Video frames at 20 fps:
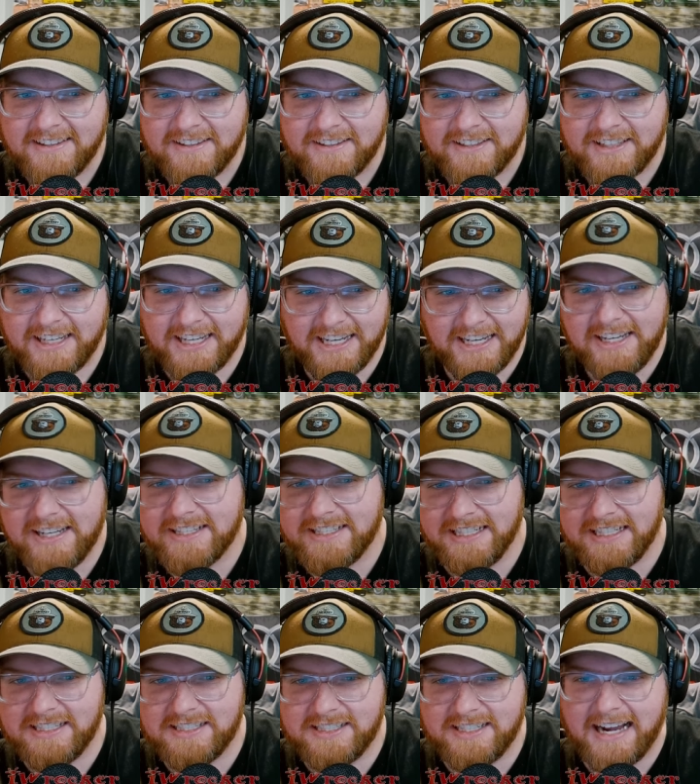The Kia
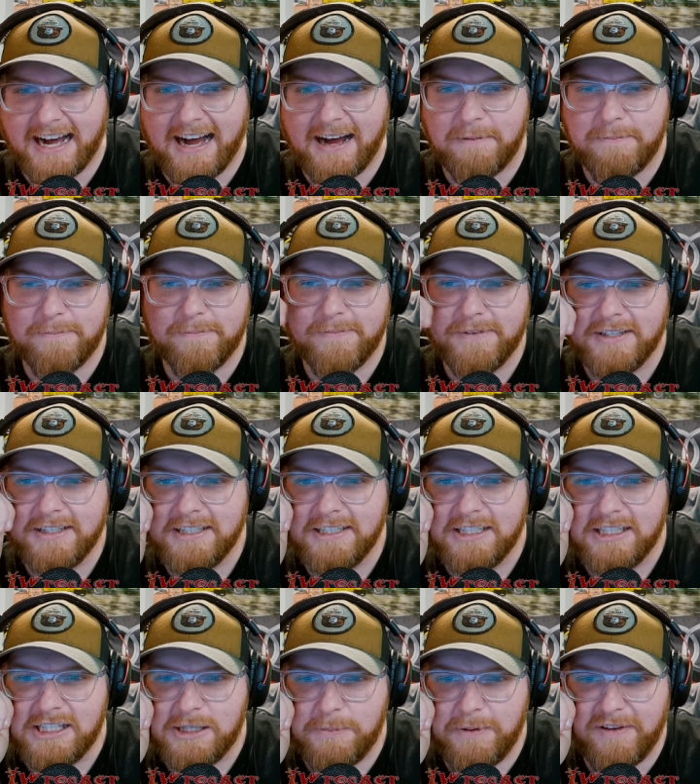did stop.
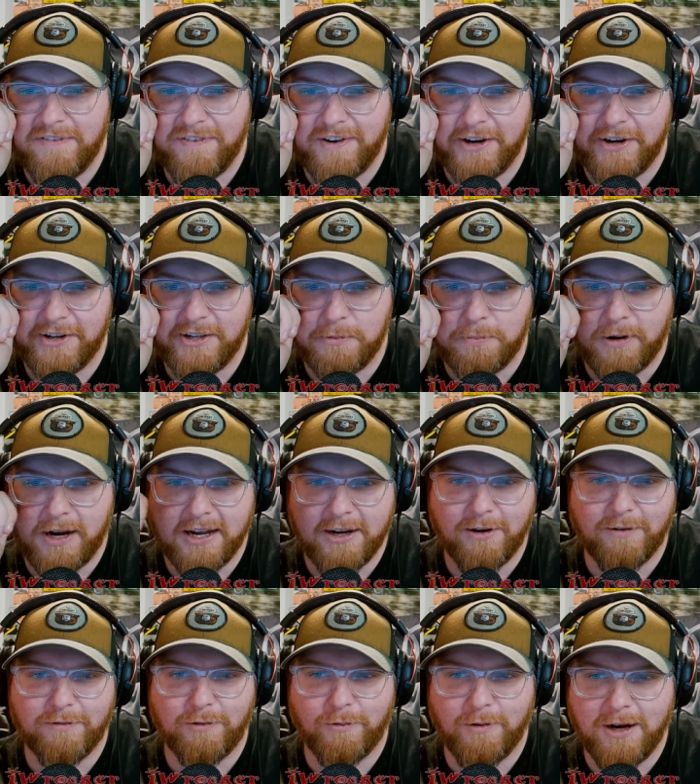To be fair, they're probably
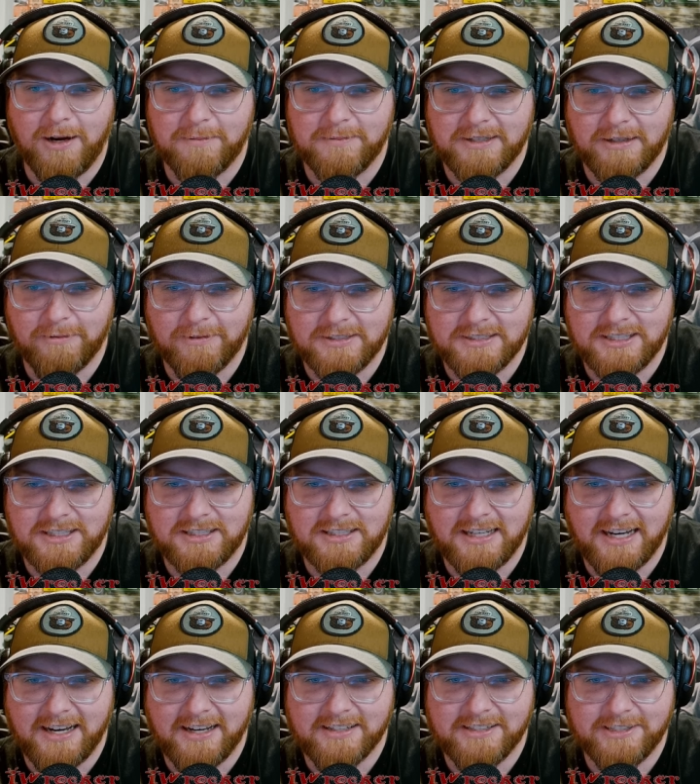overwhelmed. Like, what's this
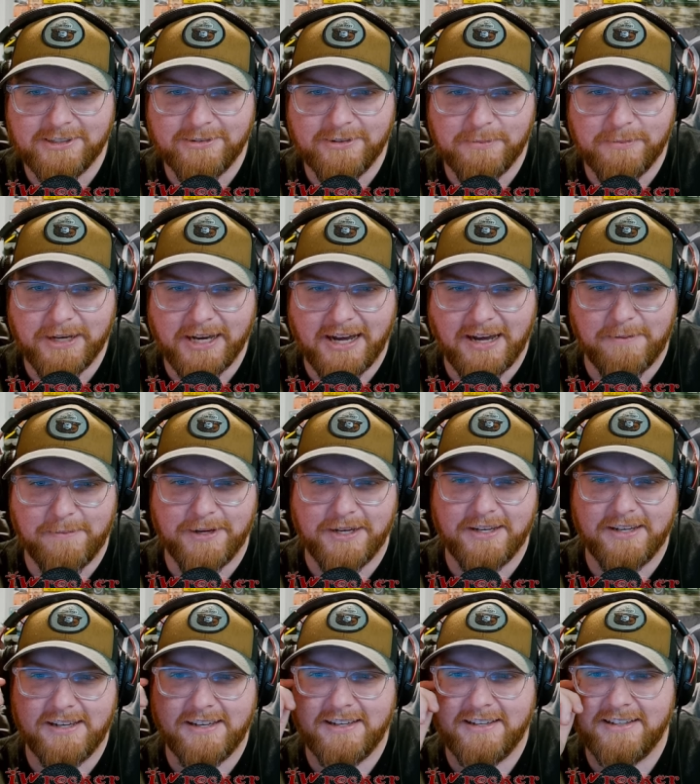guy doing behind
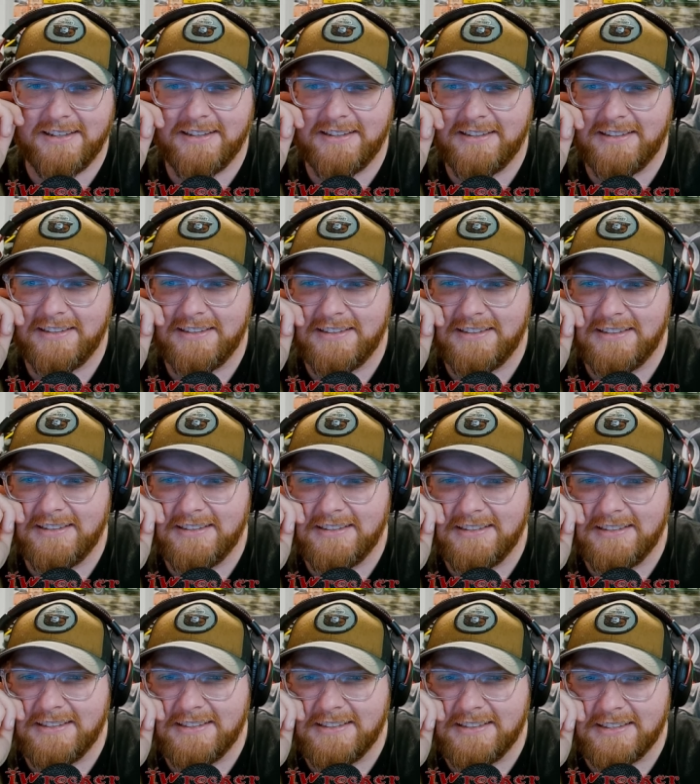me?
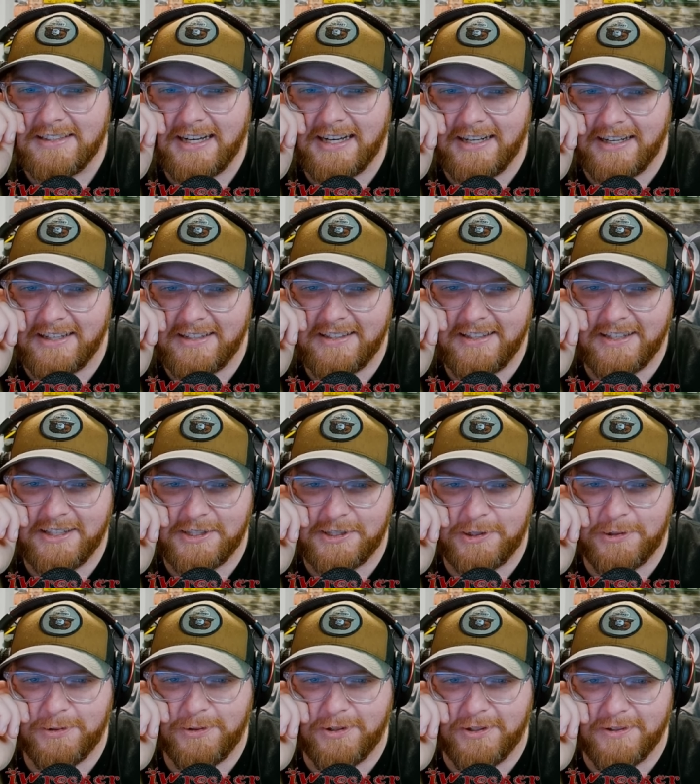God, that thing is
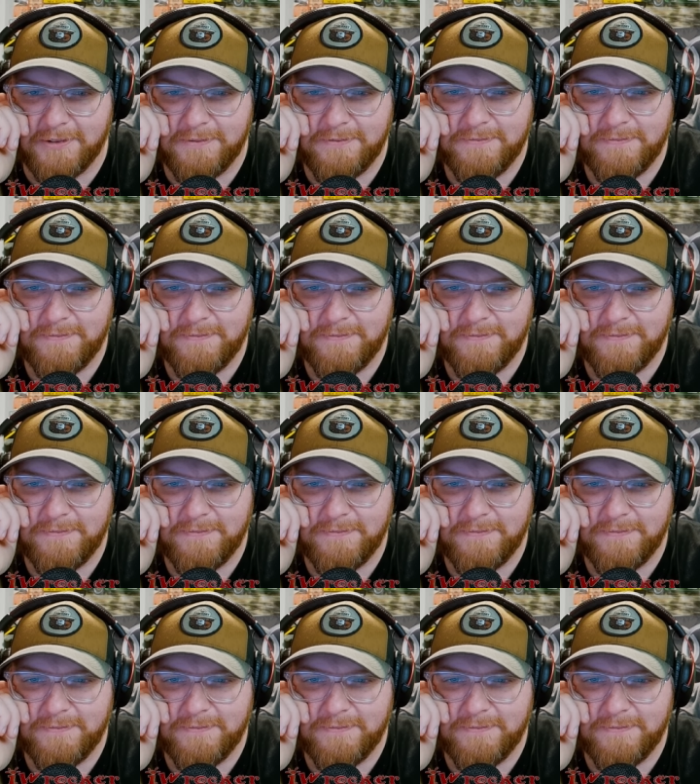cool.